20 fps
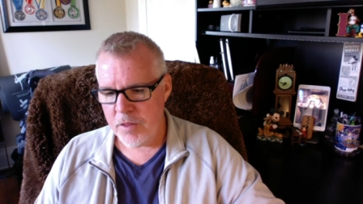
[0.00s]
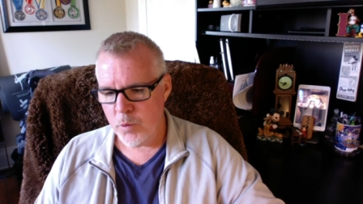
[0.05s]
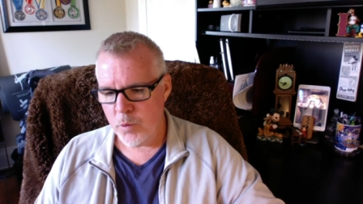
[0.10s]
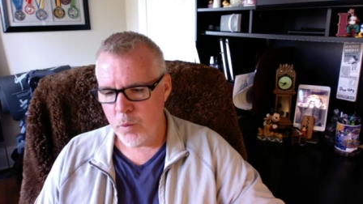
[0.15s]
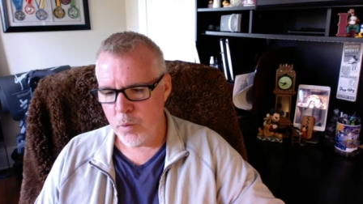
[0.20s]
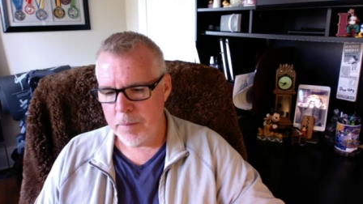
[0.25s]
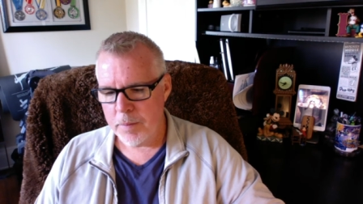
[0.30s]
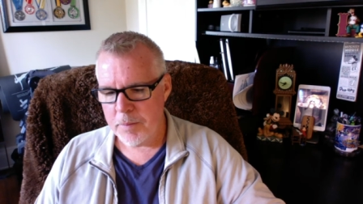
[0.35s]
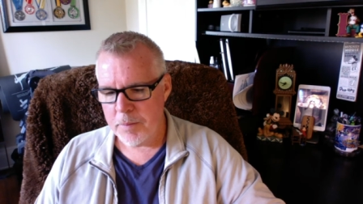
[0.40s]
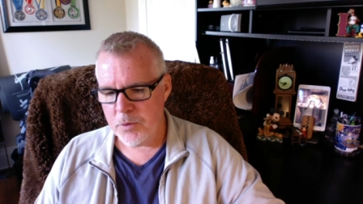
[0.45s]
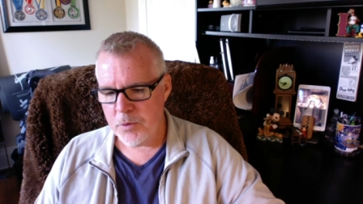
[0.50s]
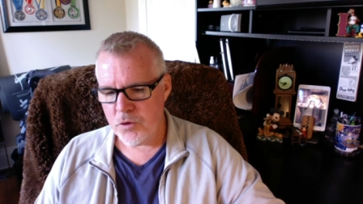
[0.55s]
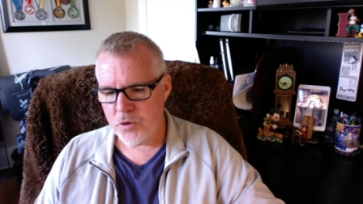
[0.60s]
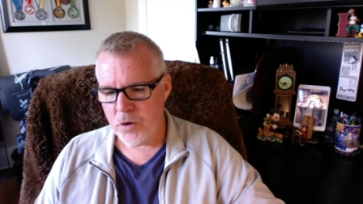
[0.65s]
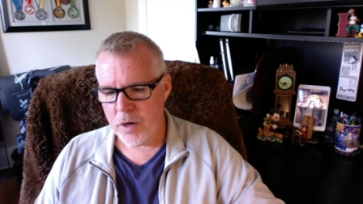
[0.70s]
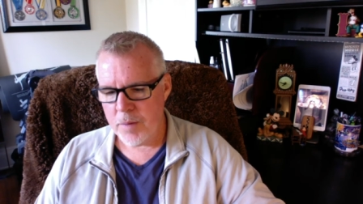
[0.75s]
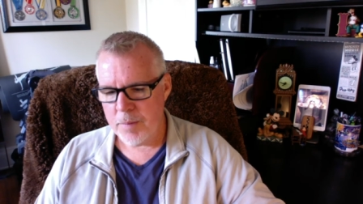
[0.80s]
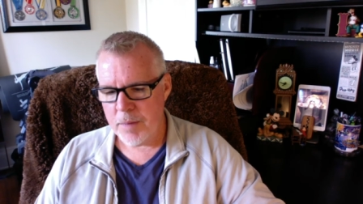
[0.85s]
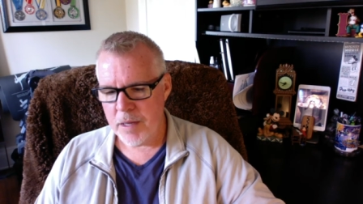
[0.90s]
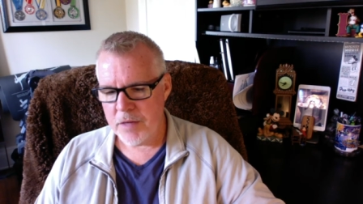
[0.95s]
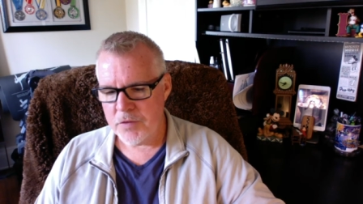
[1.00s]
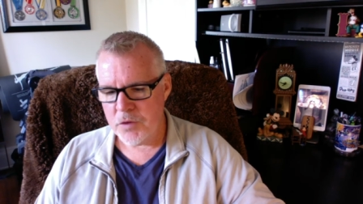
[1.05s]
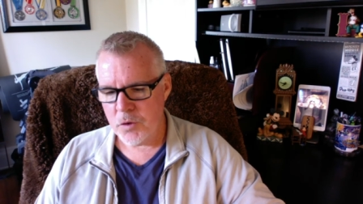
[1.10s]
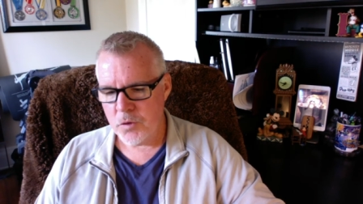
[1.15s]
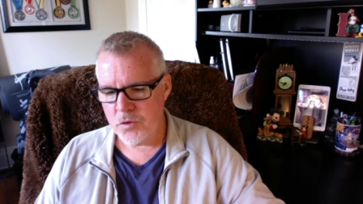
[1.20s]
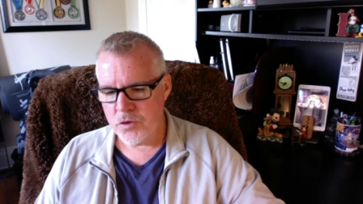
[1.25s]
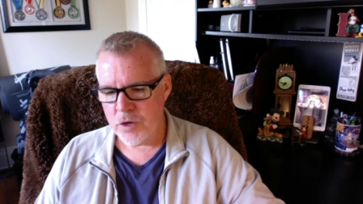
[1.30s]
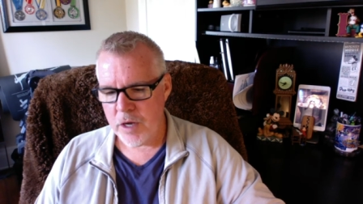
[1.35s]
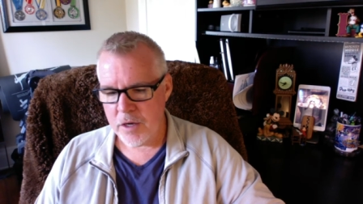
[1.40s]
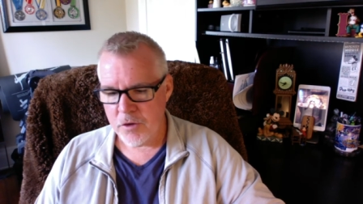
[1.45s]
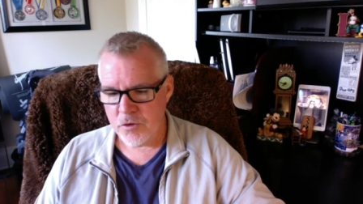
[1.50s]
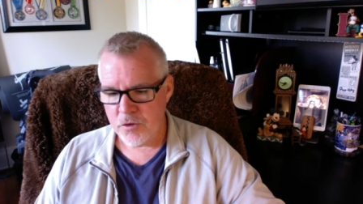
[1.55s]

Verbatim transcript: will be betrayed by his own child,